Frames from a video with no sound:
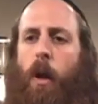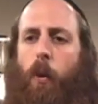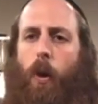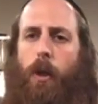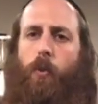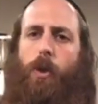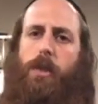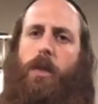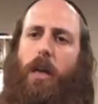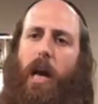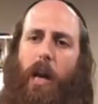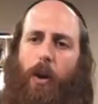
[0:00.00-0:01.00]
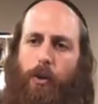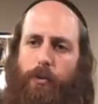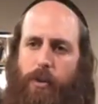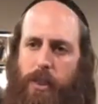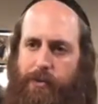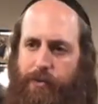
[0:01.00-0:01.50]
what was the color of
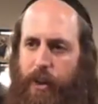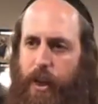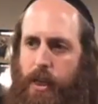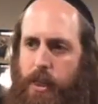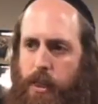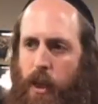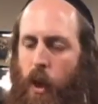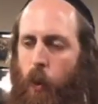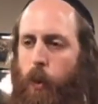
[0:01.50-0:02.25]
his face.